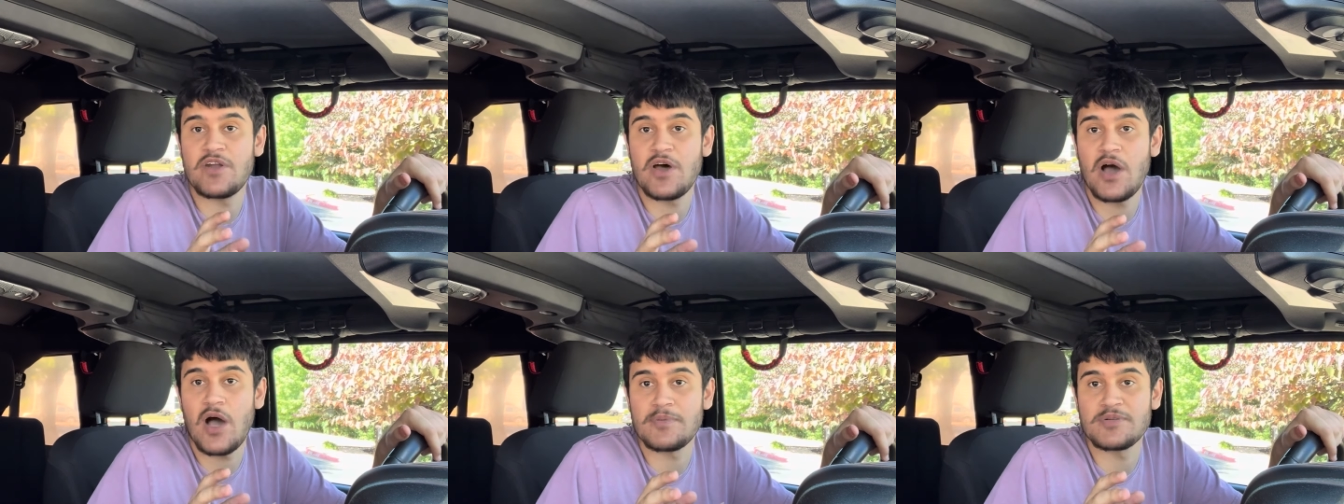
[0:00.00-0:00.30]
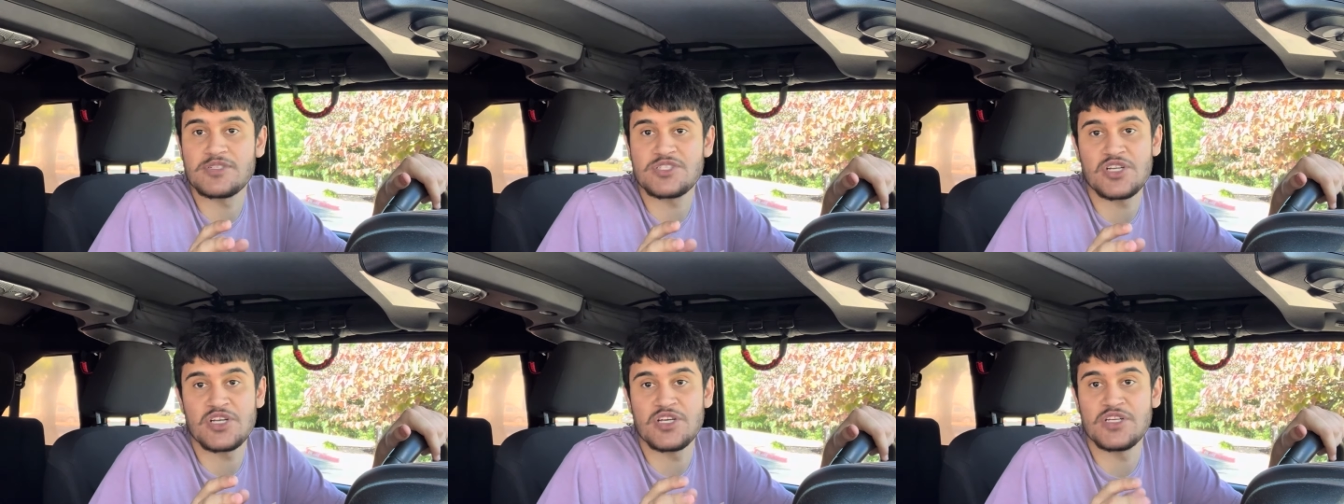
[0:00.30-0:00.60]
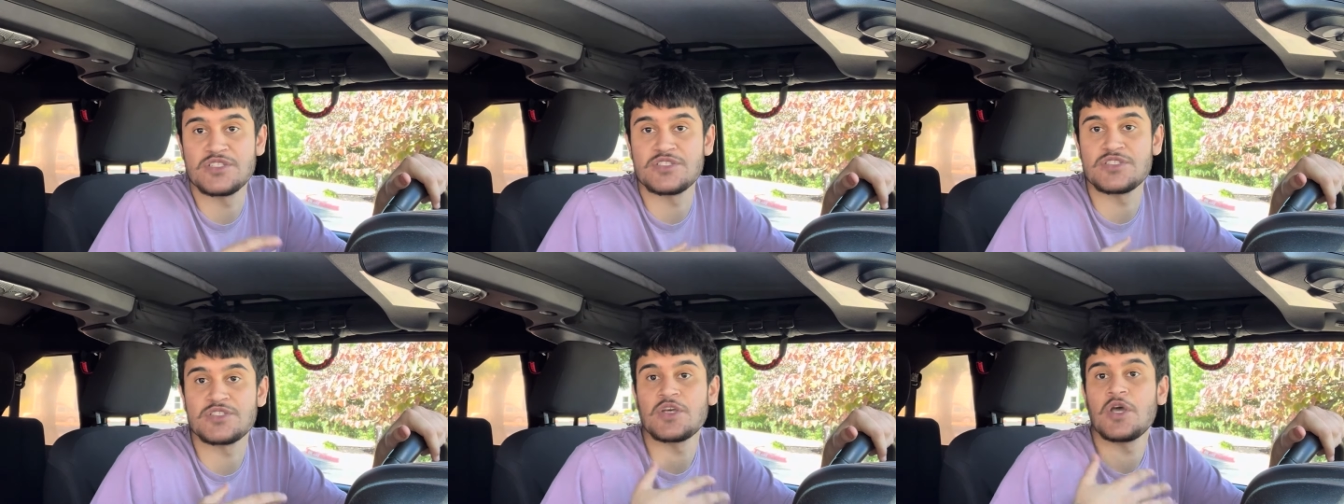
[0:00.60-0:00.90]

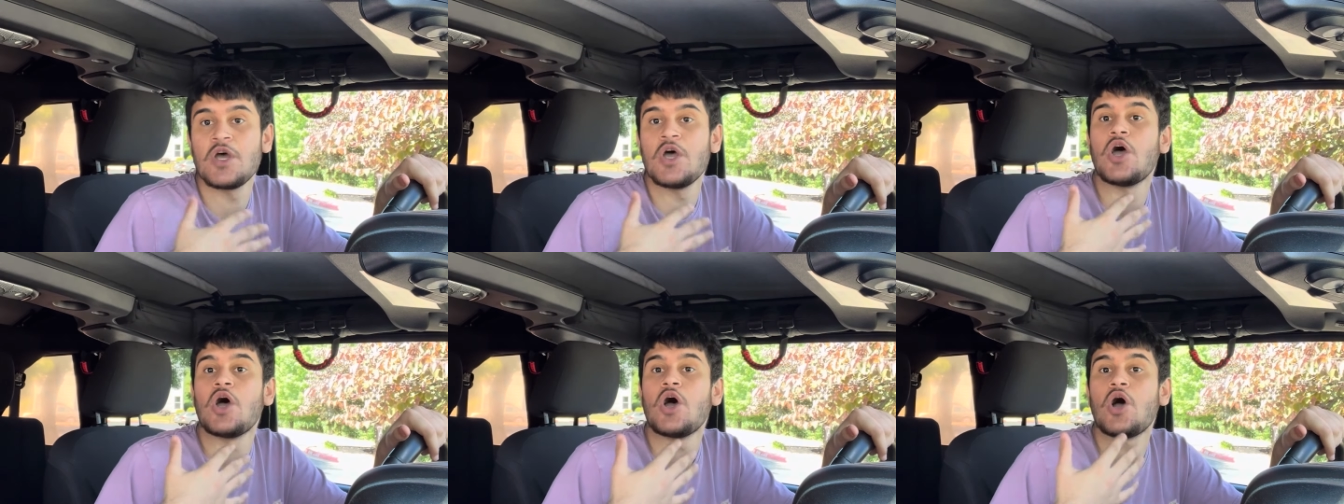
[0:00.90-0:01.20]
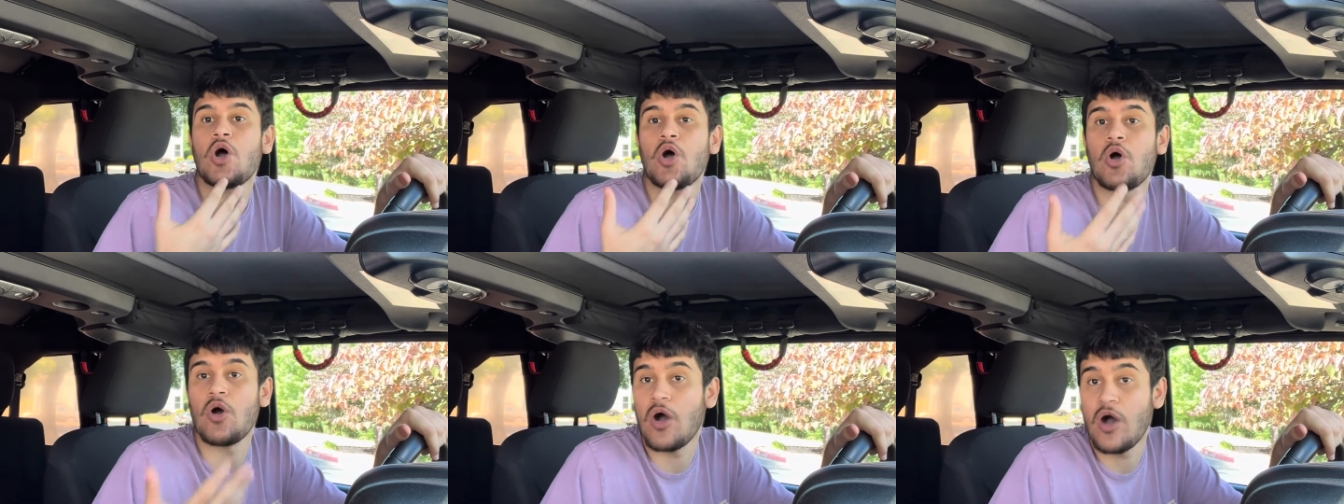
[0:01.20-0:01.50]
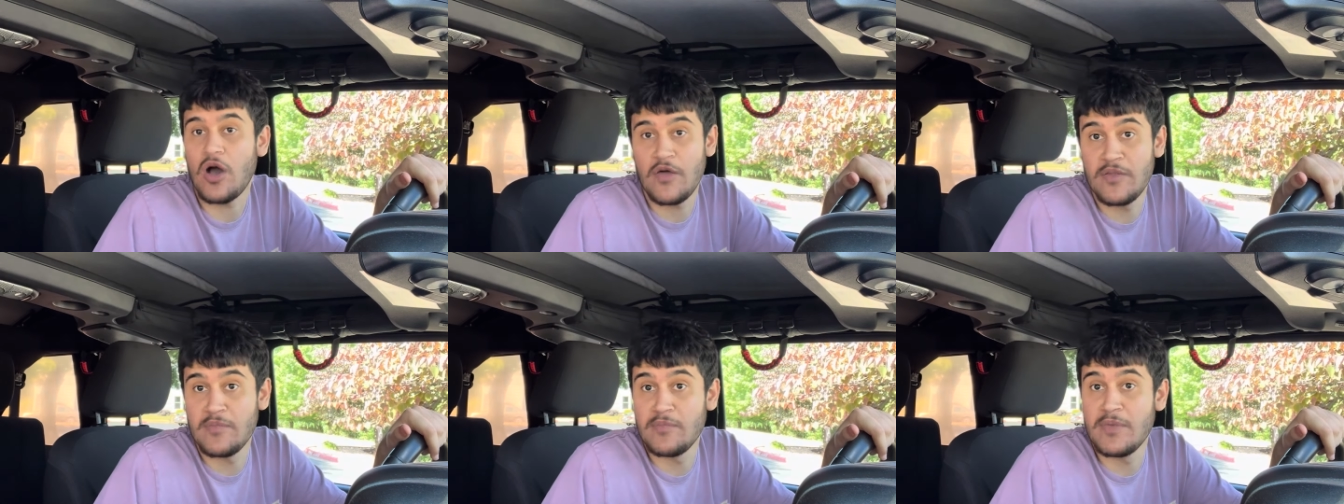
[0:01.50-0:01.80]
options
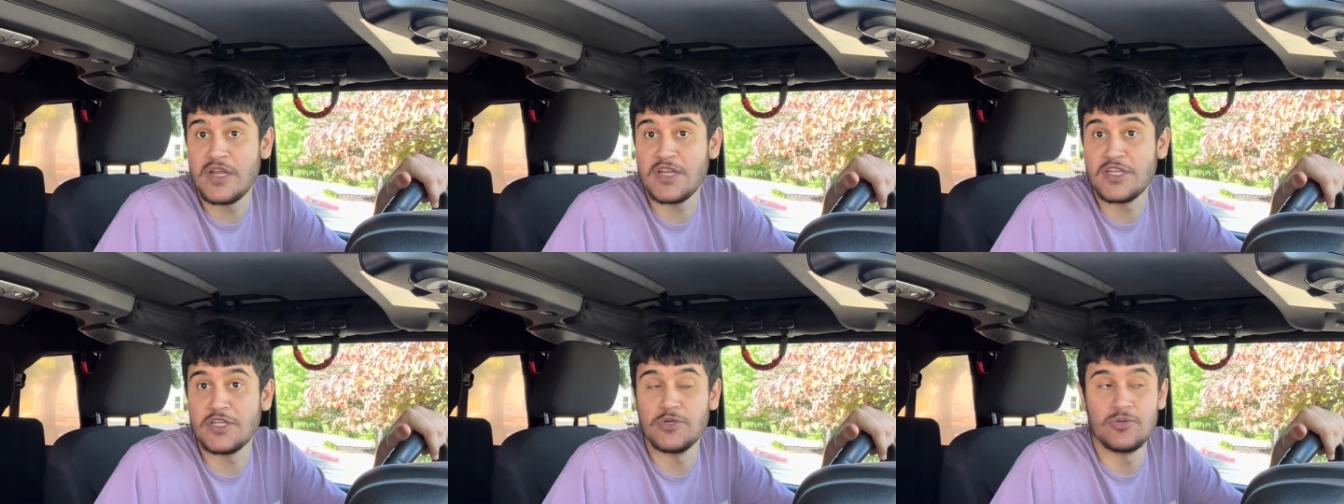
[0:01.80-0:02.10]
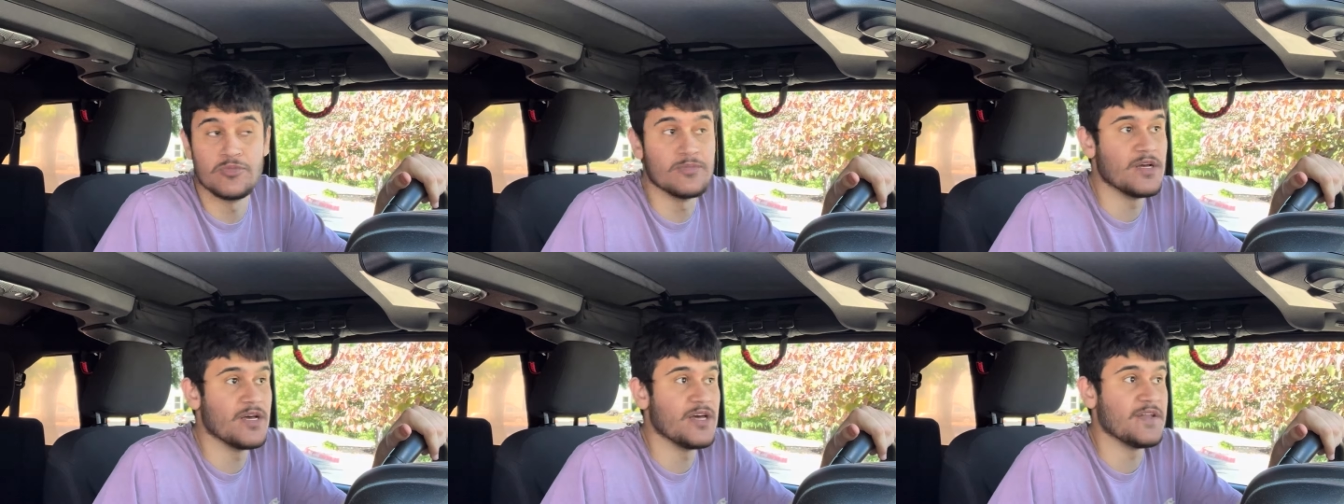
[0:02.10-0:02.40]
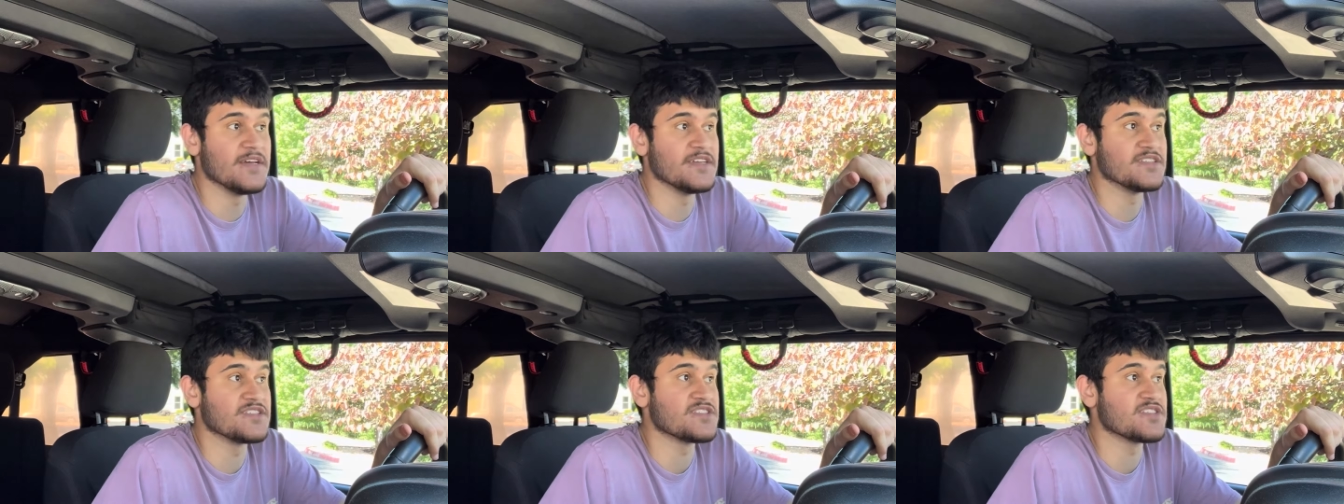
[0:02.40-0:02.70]
on the menu and
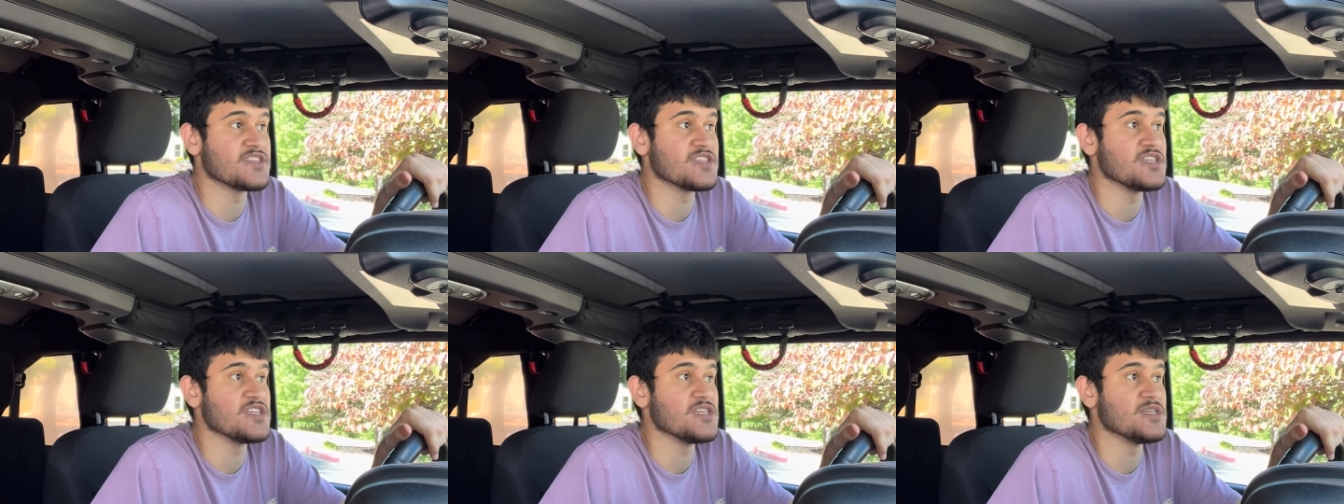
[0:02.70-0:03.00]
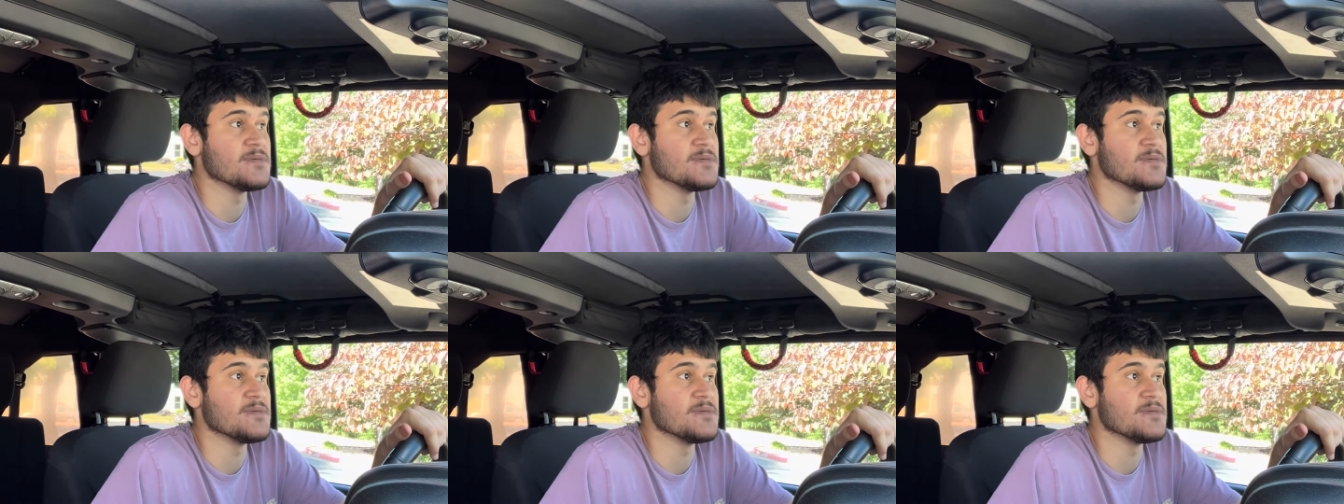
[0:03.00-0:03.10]
then see